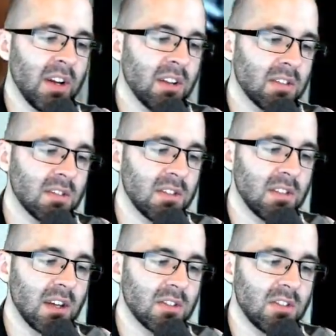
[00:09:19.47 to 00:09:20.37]
x is
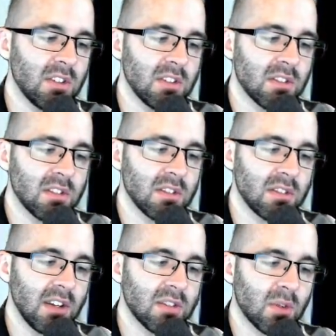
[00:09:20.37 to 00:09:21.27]
actually just
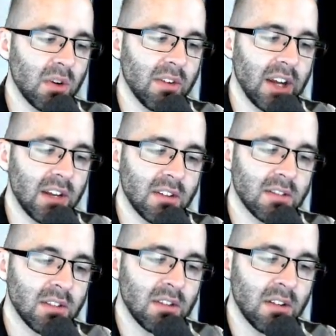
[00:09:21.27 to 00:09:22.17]
sine squared of x.